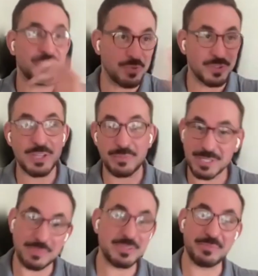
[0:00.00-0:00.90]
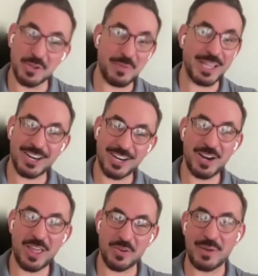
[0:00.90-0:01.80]
Or link it to a
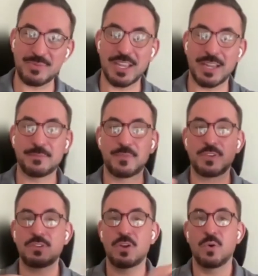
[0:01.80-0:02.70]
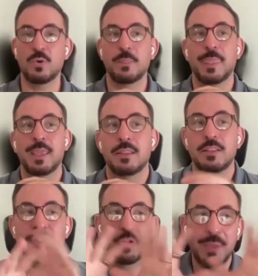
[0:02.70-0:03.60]
subdomain on another website. So
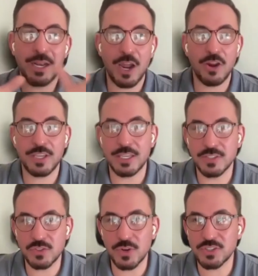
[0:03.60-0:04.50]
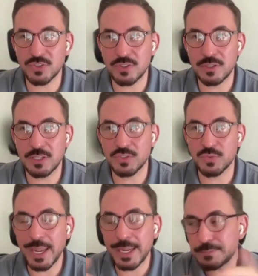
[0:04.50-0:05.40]
the domain hierarchy is
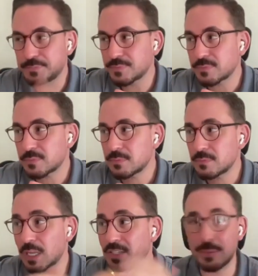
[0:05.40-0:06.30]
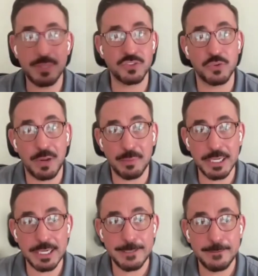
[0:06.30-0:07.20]
structured this way. Some
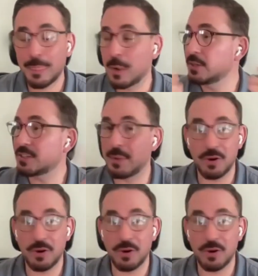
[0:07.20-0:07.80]
things are public.